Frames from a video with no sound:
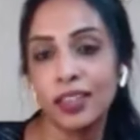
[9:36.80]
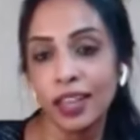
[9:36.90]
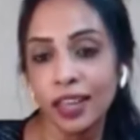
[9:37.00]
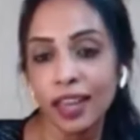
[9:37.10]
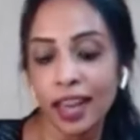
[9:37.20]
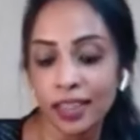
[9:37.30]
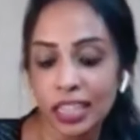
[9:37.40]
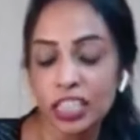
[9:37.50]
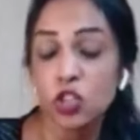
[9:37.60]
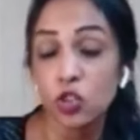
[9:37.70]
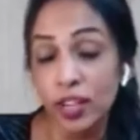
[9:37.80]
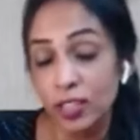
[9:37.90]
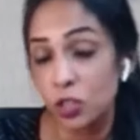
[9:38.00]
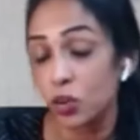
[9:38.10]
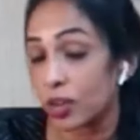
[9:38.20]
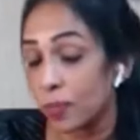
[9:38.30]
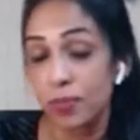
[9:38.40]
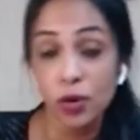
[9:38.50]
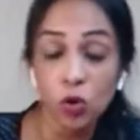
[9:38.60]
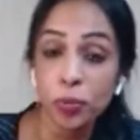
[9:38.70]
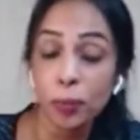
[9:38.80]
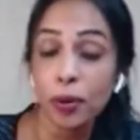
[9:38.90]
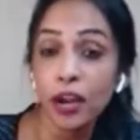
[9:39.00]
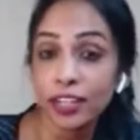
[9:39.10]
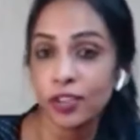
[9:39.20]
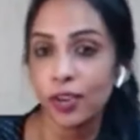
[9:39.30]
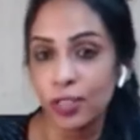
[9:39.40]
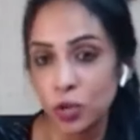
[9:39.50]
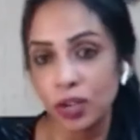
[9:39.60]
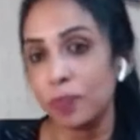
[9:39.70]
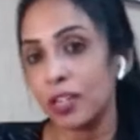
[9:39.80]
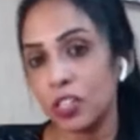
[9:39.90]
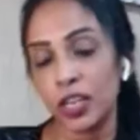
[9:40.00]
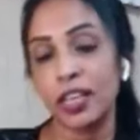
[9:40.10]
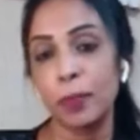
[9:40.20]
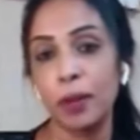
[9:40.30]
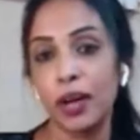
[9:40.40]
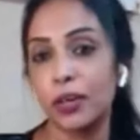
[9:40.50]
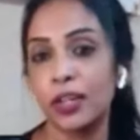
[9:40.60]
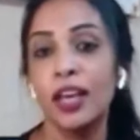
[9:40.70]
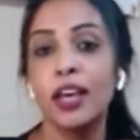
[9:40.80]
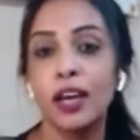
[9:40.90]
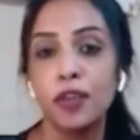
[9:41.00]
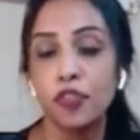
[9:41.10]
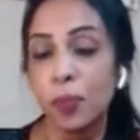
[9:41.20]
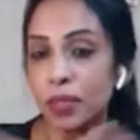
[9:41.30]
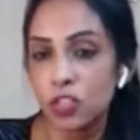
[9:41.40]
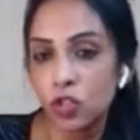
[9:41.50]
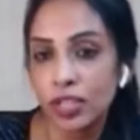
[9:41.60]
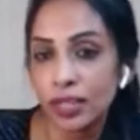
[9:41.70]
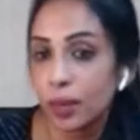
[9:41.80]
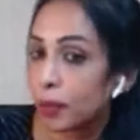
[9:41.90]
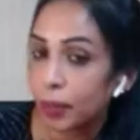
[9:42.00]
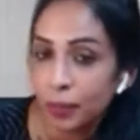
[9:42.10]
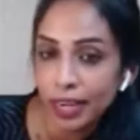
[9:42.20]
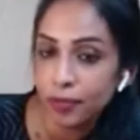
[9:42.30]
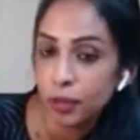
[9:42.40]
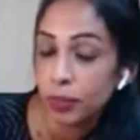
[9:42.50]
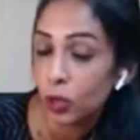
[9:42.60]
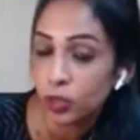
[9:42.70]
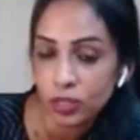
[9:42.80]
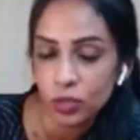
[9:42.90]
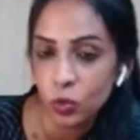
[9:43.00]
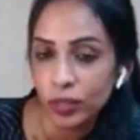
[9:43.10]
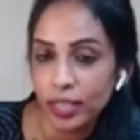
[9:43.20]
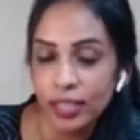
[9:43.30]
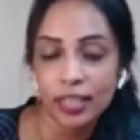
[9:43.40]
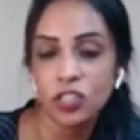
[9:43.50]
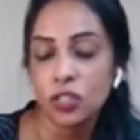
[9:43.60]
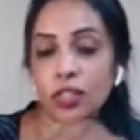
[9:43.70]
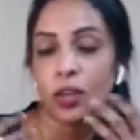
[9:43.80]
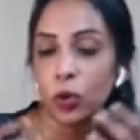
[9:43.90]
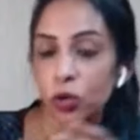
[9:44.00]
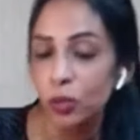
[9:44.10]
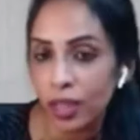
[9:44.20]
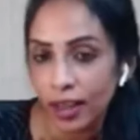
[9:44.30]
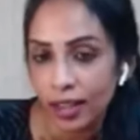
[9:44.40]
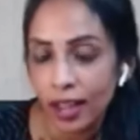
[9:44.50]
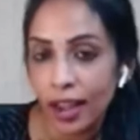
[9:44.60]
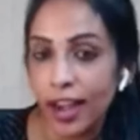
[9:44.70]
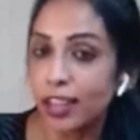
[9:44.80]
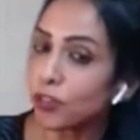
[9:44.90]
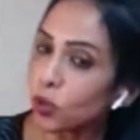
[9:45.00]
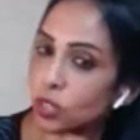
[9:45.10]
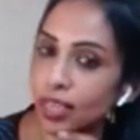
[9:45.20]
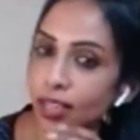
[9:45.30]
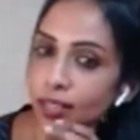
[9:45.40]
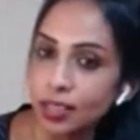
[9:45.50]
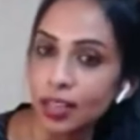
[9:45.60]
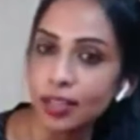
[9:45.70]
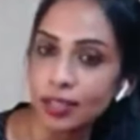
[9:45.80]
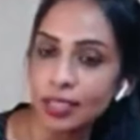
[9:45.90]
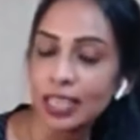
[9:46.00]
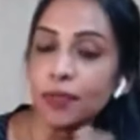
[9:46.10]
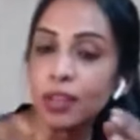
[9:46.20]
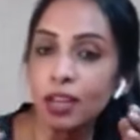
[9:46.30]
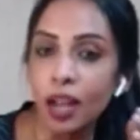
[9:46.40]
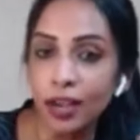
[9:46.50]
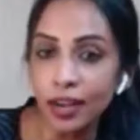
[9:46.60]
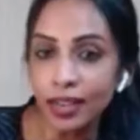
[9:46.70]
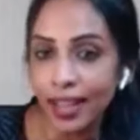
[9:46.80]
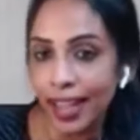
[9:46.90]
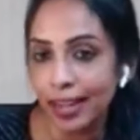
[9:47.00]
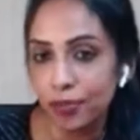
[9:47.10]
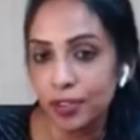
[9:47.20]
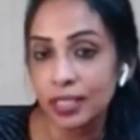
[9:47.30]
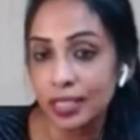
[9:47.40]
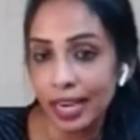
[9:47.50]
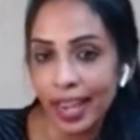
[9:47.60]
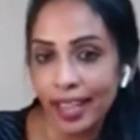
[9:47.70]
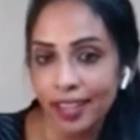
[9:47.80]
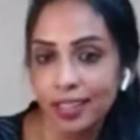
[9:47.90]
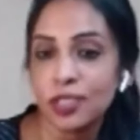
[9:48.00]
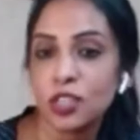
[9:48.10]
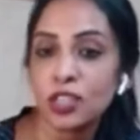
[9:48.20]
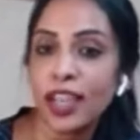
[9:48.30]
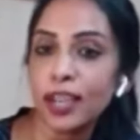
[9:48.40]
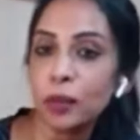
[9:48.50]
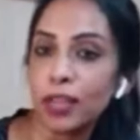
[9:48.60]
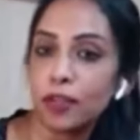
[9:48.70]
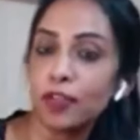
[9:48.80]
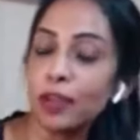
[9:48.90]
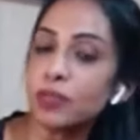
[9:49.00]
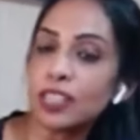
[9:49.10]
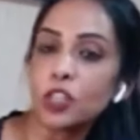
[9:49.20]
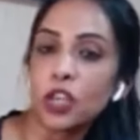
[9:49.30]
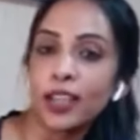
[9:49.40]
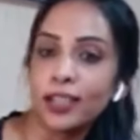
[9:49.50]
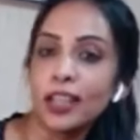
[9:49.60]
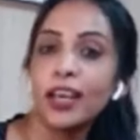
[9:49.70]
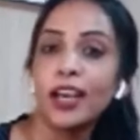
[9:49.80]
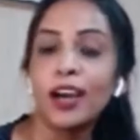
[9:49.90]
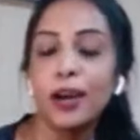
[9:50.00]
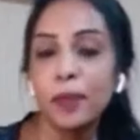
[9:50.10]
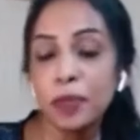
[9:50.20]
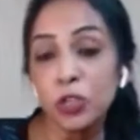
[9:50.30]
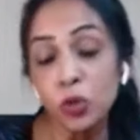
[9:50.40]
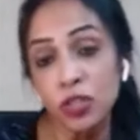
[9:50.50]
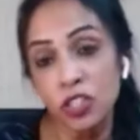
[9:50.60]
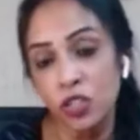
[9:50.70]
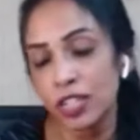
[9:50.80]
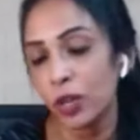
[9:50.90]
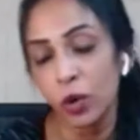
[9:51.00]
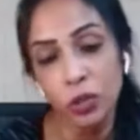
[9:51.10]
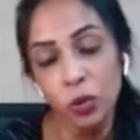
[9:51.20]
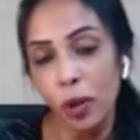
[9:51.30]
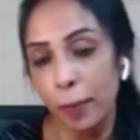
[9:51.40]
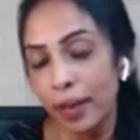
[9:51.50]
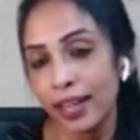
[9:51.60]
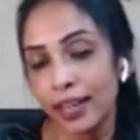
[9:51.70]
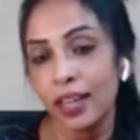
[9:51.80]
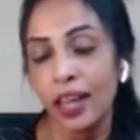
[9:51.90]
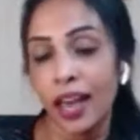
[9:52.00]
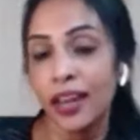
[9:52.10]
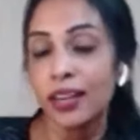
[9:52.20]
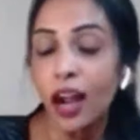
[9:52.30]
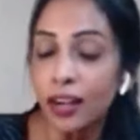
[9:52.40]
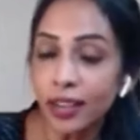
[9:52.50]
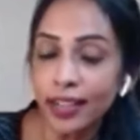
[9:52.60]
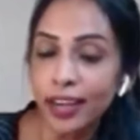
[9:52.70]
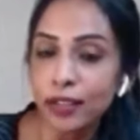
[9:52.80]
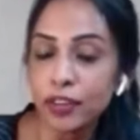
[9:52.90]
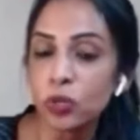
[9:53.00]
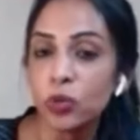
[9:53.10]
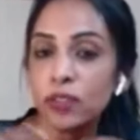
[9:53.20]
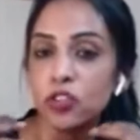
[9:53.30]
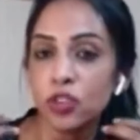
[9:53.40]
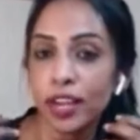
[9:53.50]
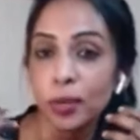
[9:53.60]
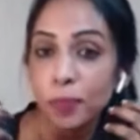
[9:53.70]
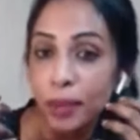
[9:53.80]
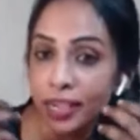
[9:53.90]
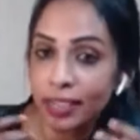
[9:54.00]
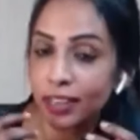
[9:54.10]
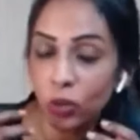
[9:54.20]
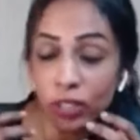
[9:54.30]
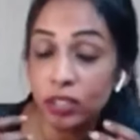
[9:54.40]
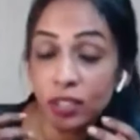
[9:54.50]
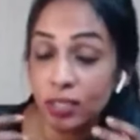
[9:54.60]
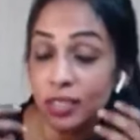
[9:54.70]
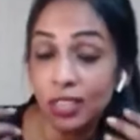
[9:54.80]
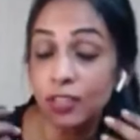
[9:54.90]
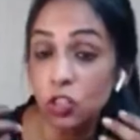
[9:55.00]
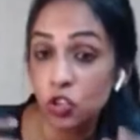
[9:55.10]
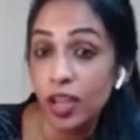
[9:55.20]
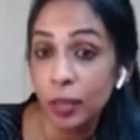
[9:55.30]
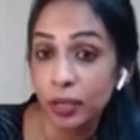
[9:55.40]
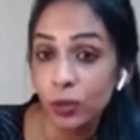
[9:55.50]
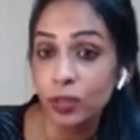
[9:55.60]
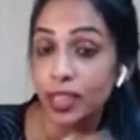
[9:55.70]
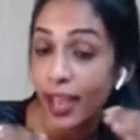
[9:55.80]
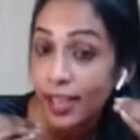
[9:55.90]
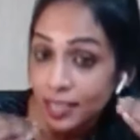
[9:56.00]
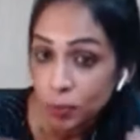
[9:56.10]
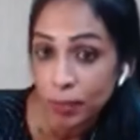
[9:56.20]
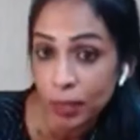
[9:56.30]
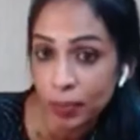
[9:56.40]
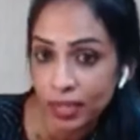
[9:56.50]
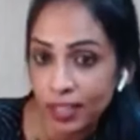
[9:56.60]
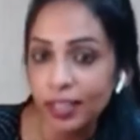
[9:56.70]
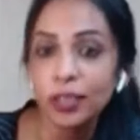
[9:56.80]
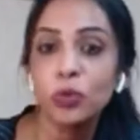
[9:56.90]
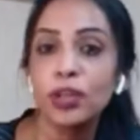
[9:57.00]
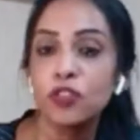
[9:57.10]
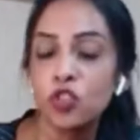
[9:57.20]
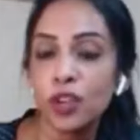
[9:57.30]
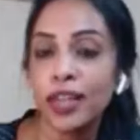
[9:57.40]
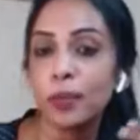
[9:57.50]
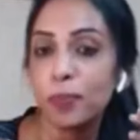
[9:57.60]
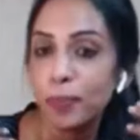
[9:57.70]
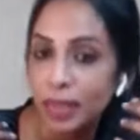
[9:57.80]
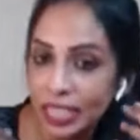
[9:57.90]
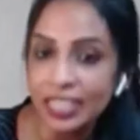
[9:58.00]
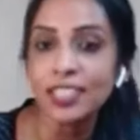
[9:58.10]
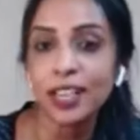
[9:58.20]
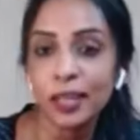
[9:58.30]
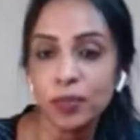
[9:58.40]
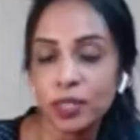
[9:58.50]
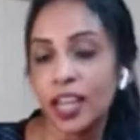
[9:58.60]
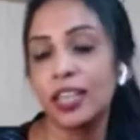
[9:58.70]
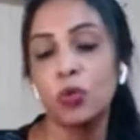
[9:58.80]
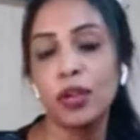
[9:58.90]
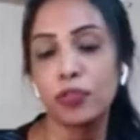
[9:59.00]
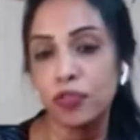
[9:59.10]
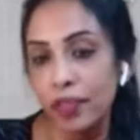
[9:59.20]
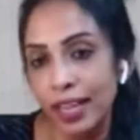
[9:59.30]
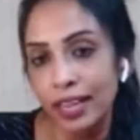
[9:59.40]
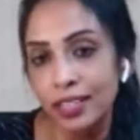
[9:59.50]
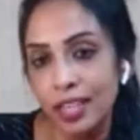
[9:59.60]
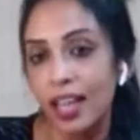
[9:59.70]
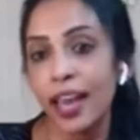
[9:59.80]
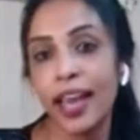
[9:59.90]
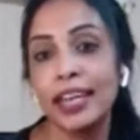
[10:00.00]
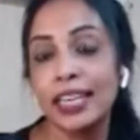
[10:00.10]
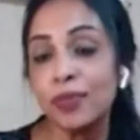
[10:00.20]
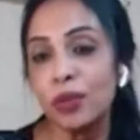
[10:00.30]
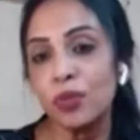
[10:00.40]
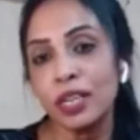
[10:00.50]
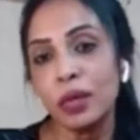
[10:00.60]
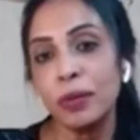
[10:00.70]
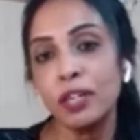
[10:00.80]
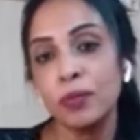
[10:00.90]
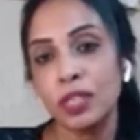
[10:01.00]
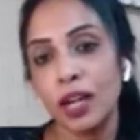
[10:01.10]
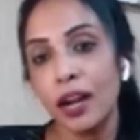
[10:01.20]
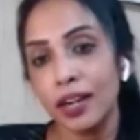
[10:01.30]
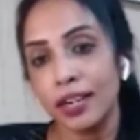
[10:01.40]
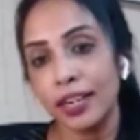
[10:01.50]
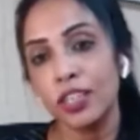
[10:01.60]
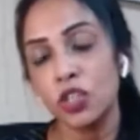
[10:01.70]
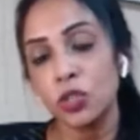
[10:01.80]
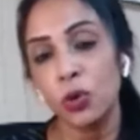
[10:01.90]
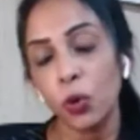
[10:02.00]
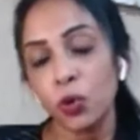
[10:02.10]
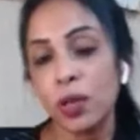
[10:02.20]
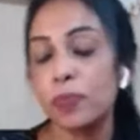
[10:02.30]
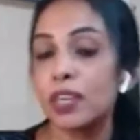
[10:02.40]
thing, and then it tries to rip the rope apart. It tries to rip the chain apart from the tree. Baby elephant, because it is weak, it just cannot do that. And if you see in circus, even an adult elephant's leg is tied by a flimsy chain to the tree or to a peg. And an adult elephant would have tried, it doesn't even try, because as baby, it would have tried many times and it would have failed. And even when it becomes an adult, it just grows up